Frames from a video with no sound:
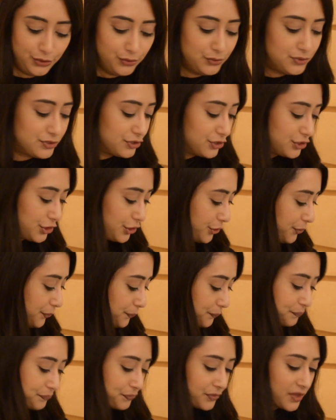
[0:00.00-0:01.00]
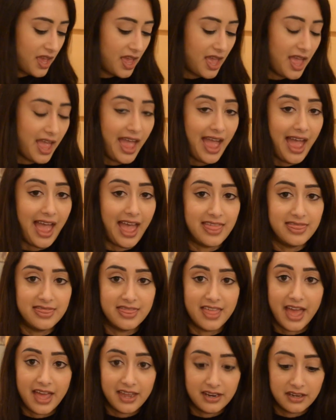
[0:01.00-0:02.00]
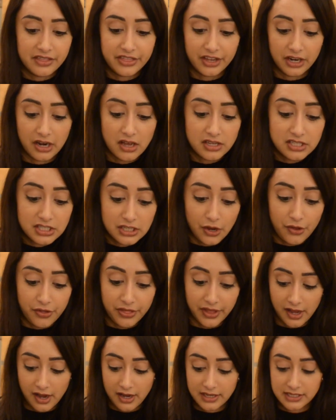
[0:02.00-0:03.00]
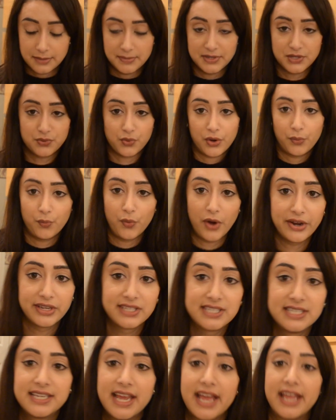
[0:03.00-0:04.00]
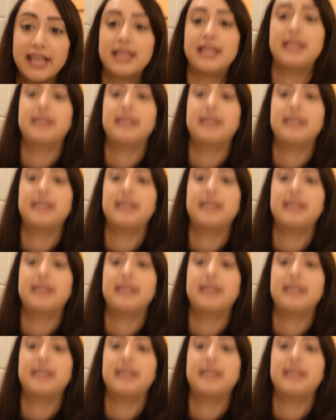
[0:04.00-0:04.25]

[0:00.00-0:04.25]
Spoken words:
nude too. And then the last clothing item is what I'm wearing today.